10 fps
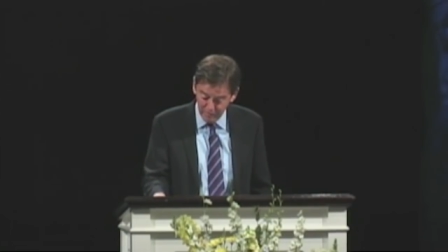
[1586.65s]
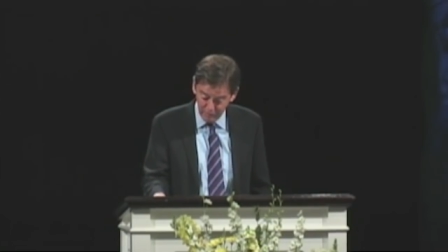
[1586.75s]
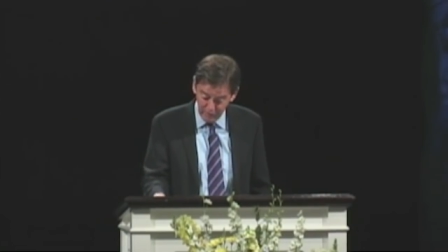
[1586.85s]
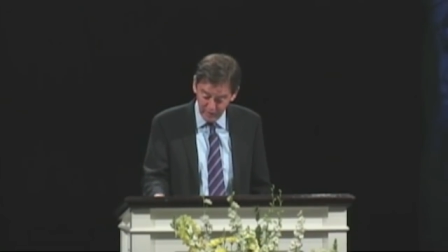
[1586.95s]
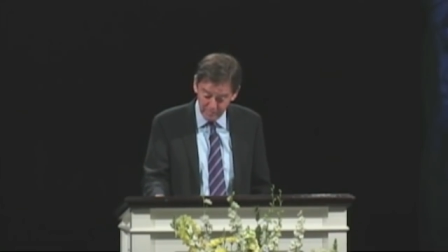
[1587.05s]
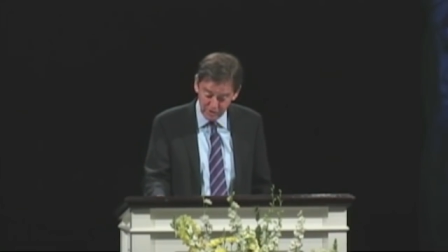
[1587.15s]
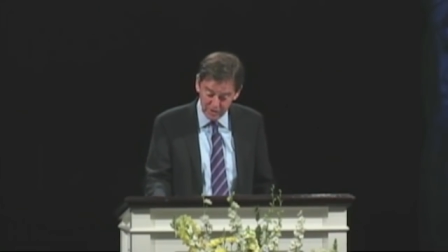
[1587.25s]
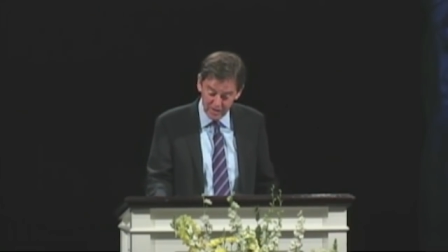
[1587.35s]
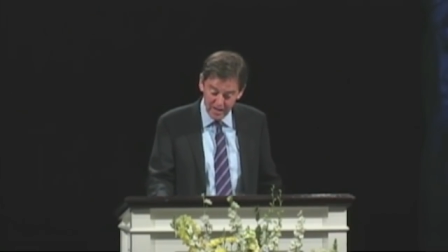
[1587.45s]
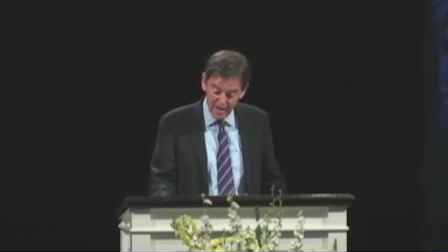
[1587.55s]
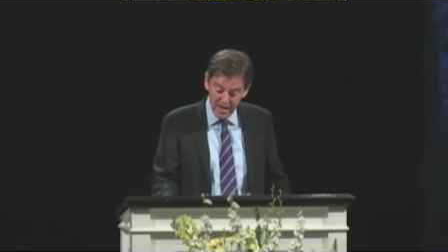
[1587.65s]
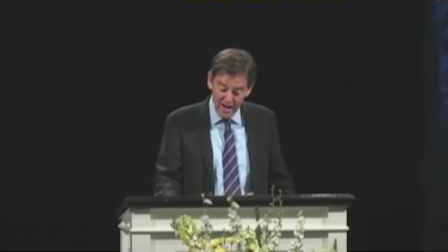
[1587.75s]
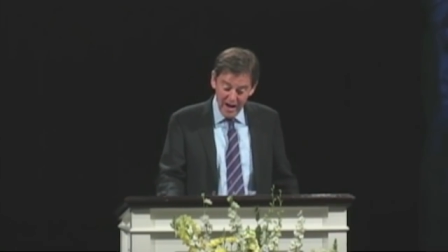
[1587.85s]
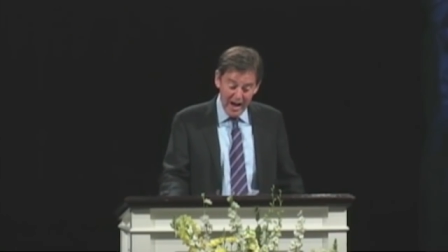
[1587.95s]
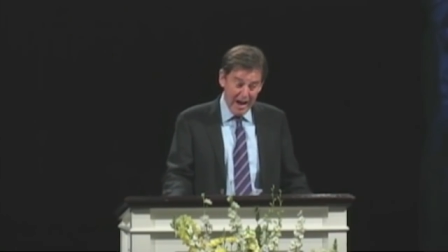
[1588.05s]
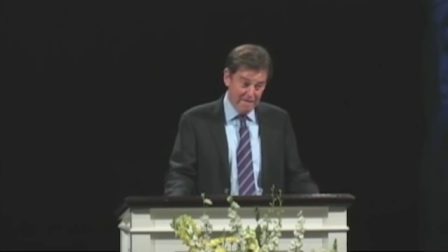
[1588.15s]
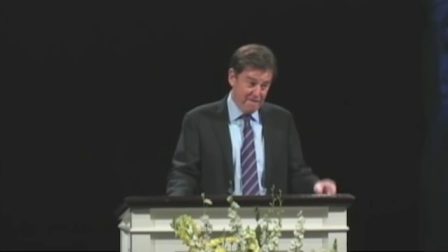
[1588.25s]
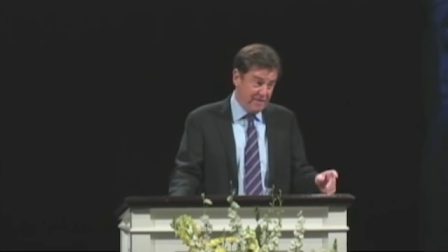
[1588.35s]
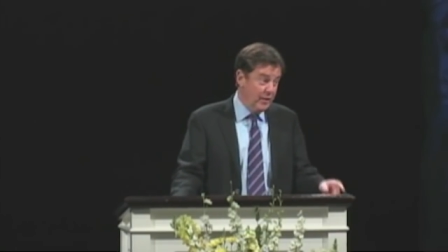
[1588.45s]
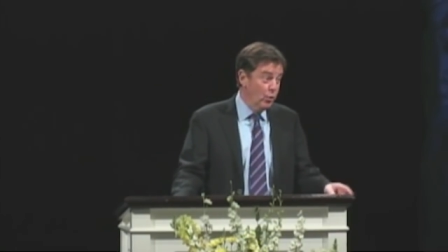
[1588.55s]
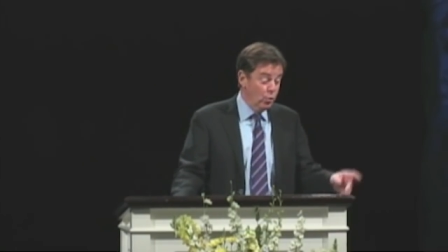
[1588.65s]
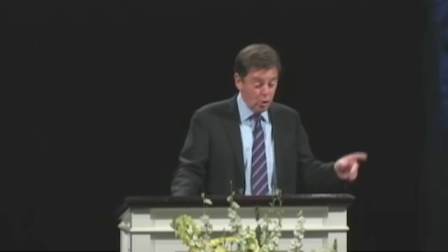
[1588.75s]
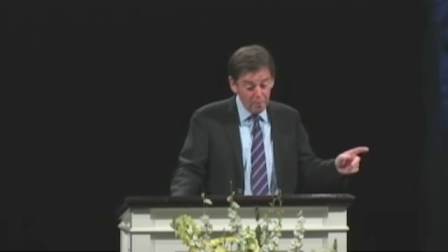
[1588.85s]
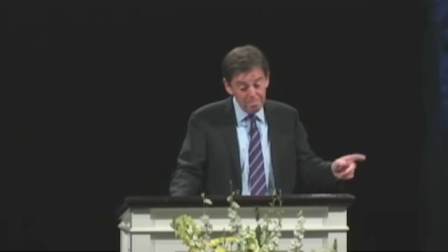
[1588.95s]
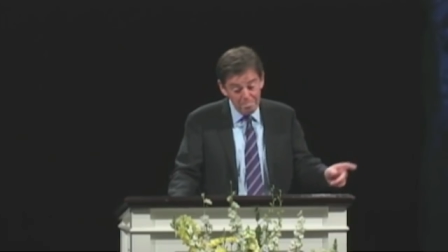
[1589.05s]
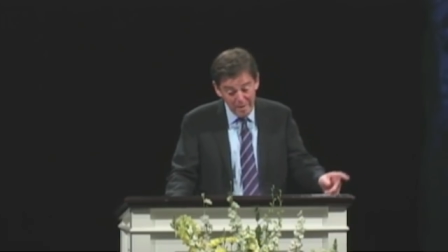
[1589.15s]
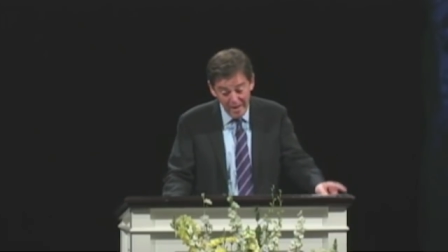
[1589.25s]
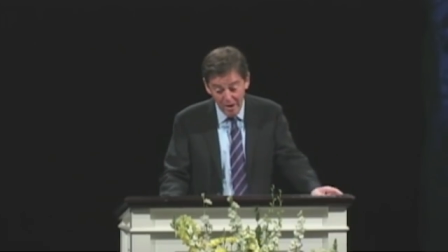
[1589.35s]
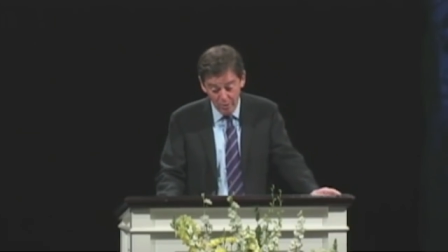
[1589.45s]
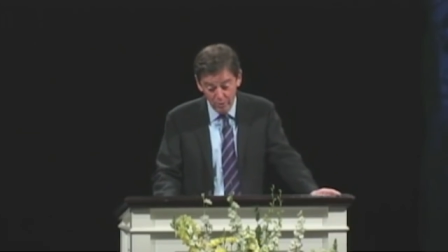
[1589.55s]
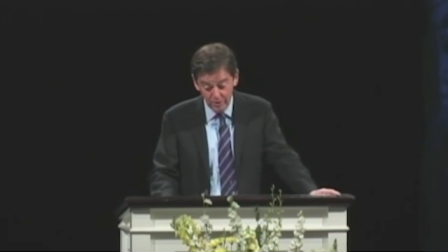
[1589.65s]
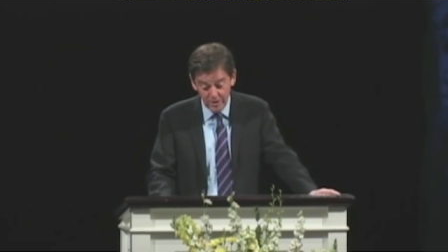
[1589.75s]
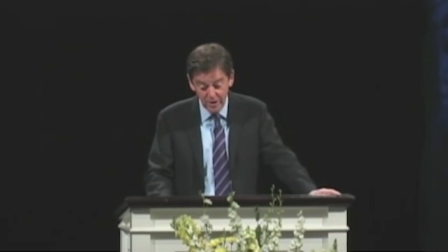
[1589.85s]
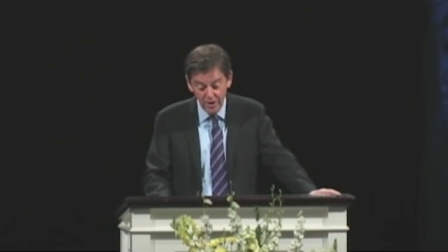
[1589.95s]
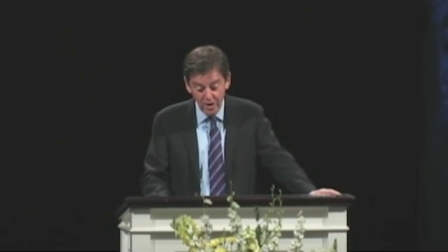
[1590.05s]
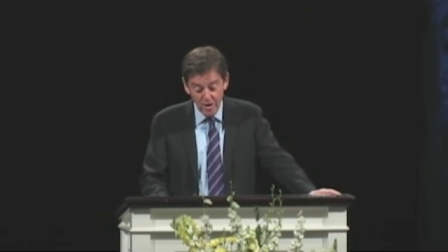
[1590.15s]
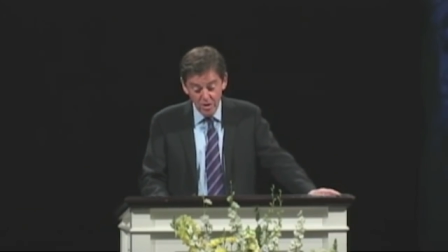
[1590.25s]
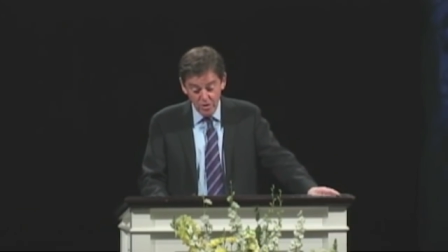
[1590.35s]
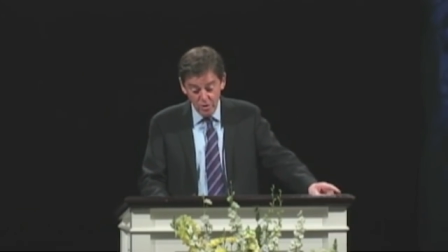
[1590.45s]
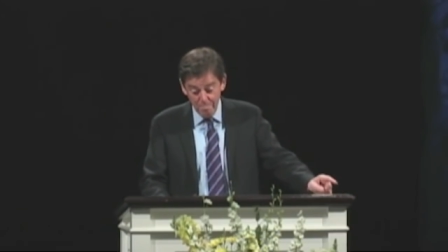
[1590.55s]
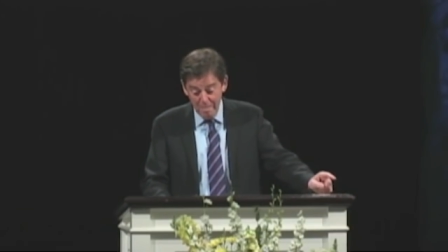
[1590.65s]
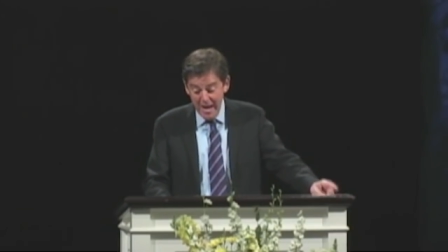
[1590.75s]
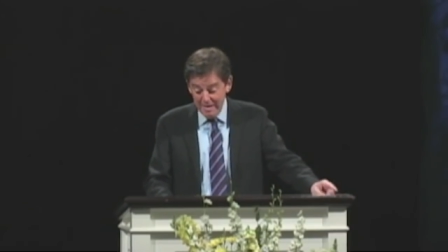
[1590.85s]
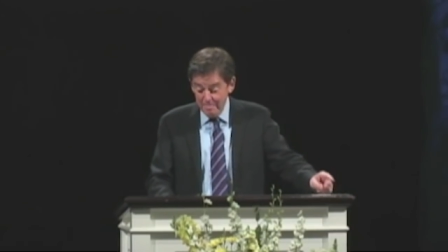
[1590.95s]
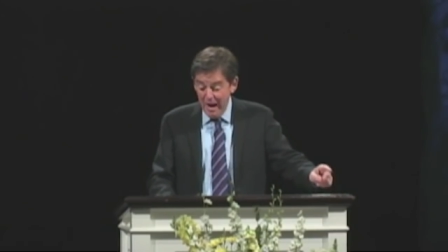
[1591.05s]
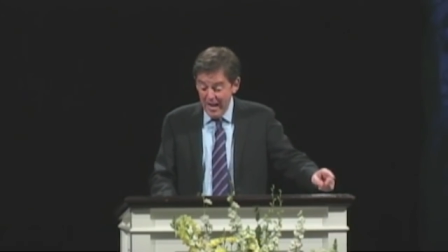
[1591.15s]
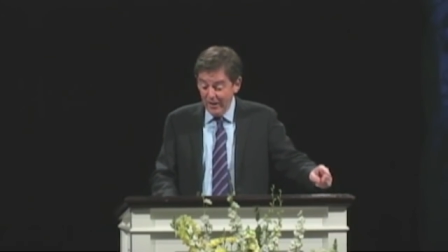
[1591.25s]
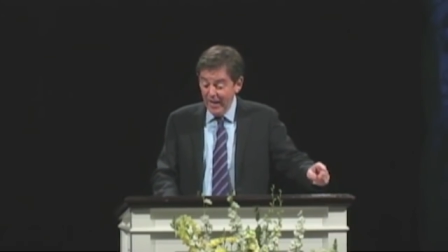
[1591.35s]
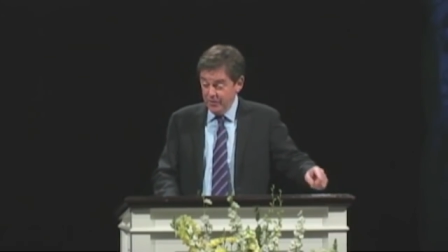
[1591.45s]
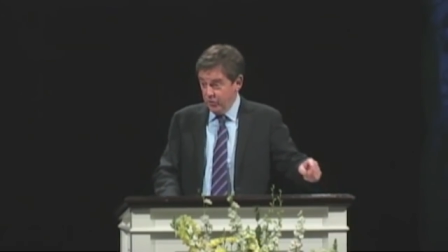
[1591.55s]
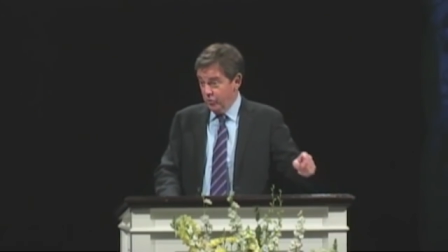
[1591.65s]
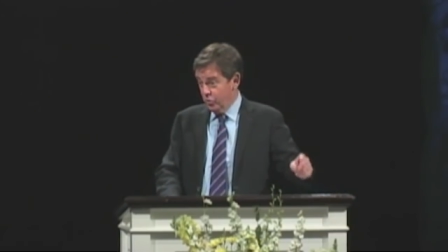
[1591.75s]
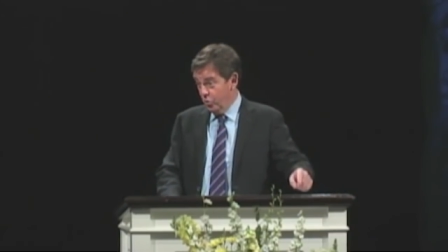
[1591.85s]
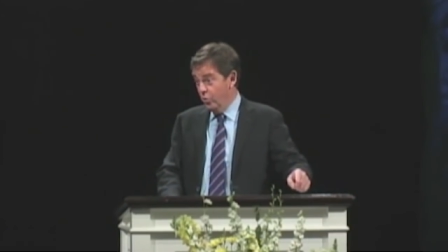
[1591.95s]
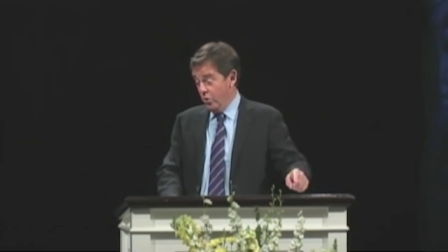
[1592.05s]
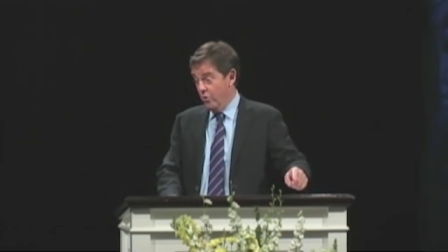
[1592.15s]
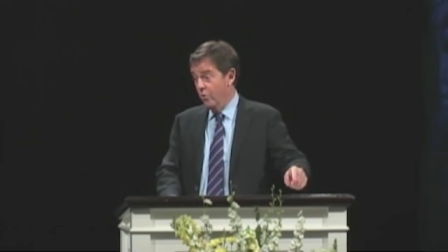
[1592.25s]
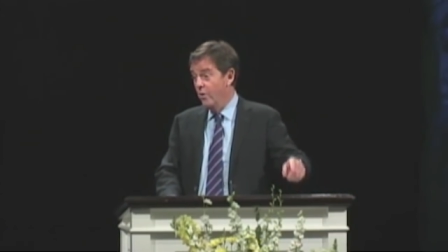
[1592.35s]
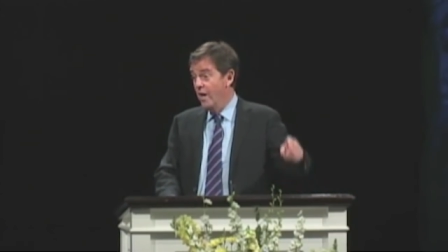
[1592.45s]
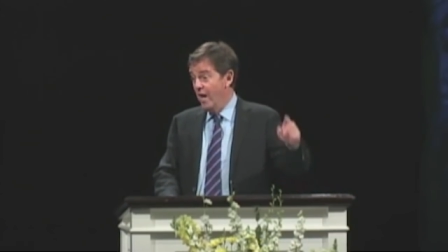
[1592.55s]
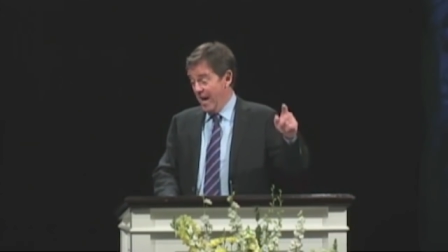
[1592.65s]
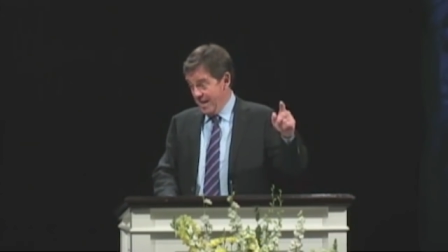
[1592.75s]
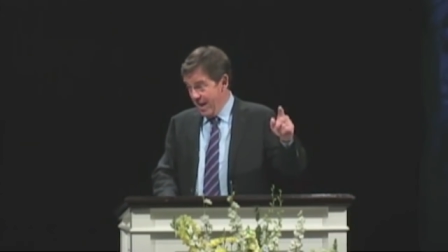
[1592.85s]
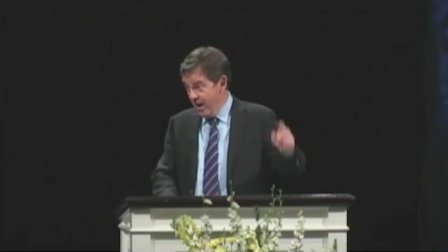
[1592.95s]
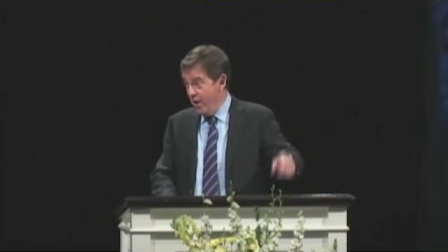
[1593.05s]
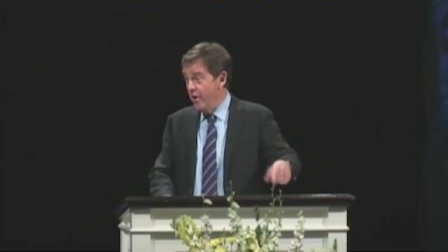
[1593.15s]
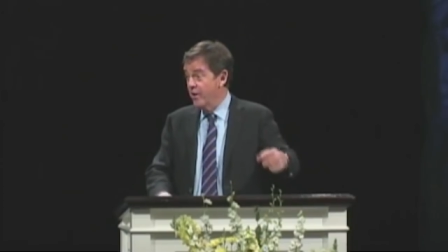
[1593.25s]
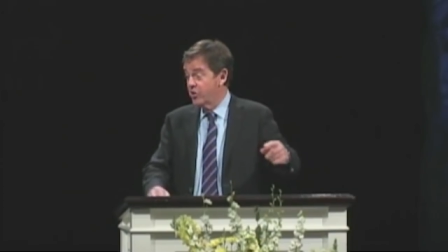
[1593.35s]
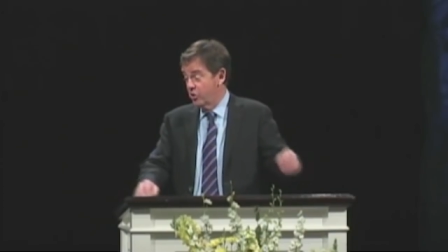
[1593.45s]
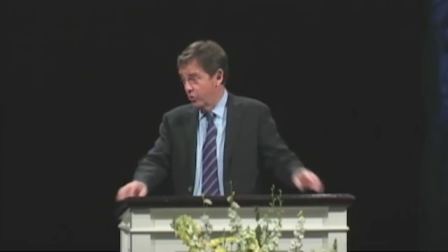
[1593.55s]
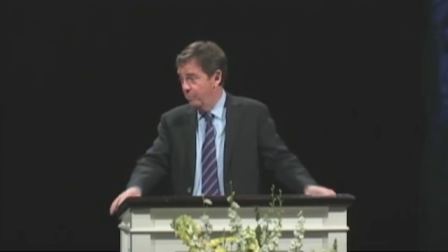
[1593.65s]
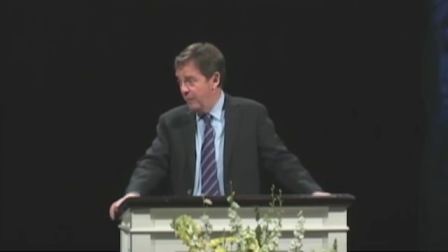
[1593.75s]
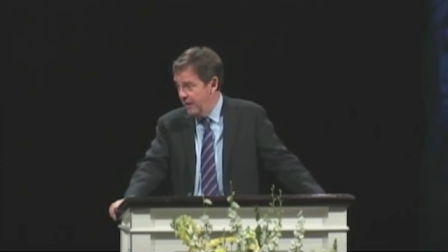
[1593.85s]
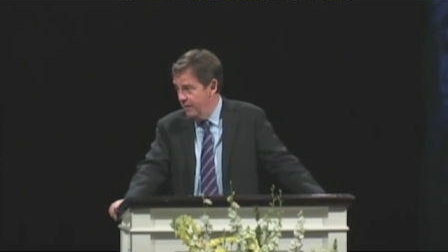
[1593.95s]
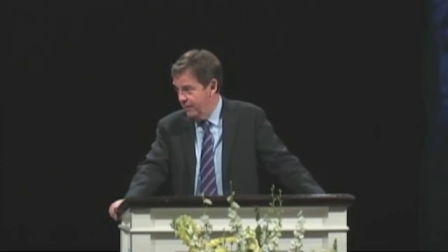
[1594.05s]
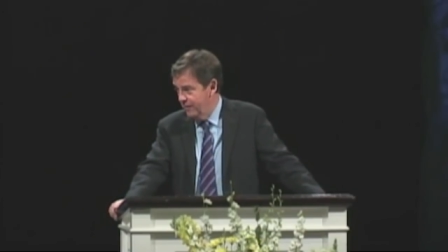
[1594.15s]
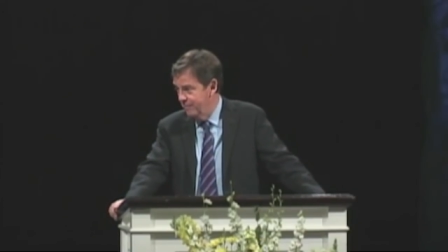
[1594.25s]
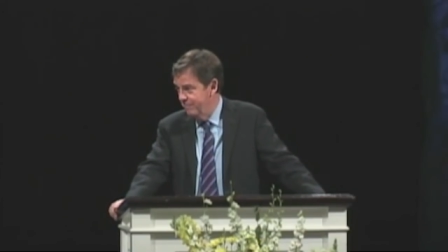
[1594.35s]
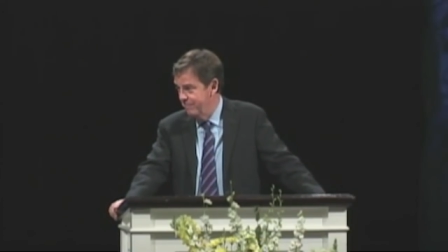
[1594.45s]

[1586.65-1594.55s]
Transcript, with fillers: Phillips, I feel compelled to make my letter to you an earnest appeal.